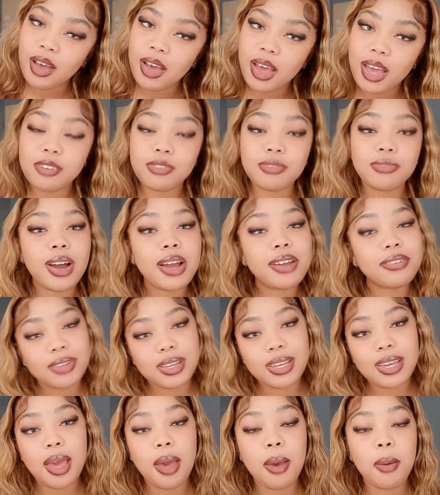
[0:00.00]
at 5
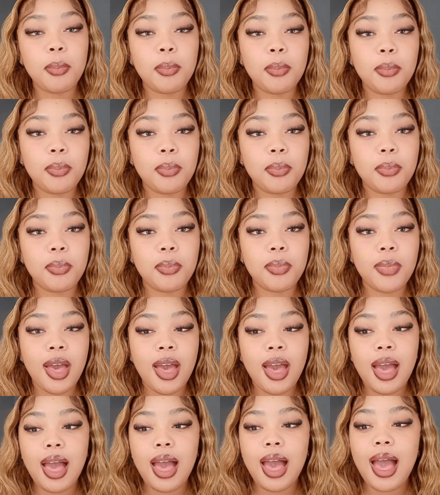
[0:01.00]
a.m,
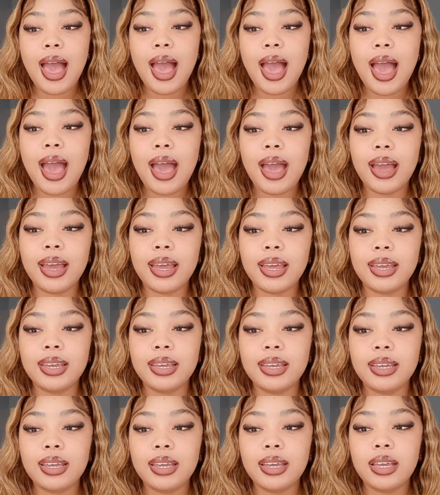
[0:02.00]
I